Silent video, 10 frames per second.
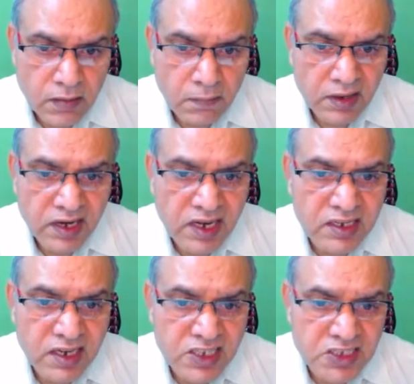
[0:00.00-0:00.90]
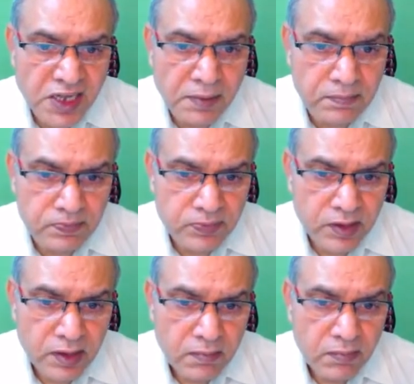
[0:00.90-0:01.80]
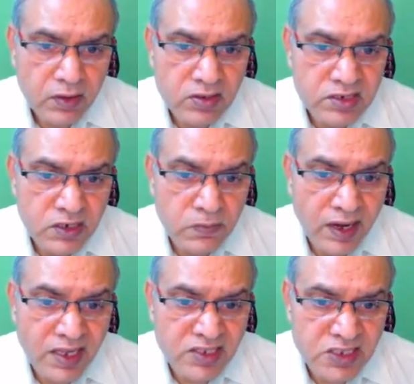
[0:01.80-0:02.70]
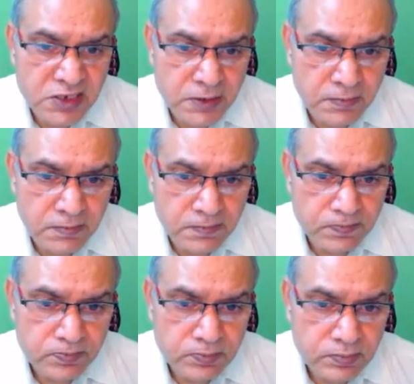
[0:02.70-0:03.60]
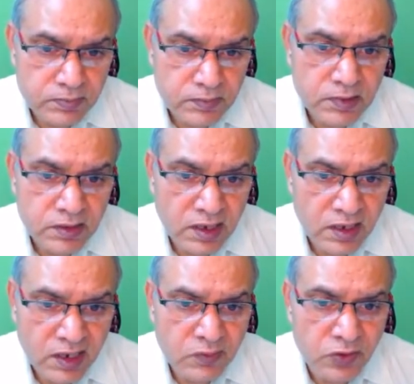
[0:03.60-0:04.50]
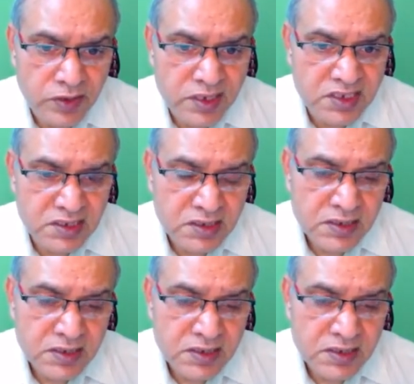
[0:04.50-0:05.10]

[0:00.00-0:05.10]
But here they are same because it is a balanced system. There are harmonics,